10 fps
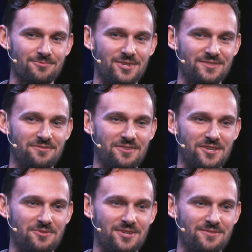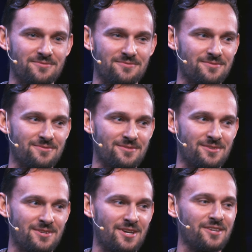lazy evaluated?
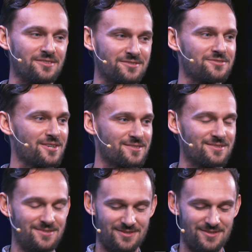Is it strict?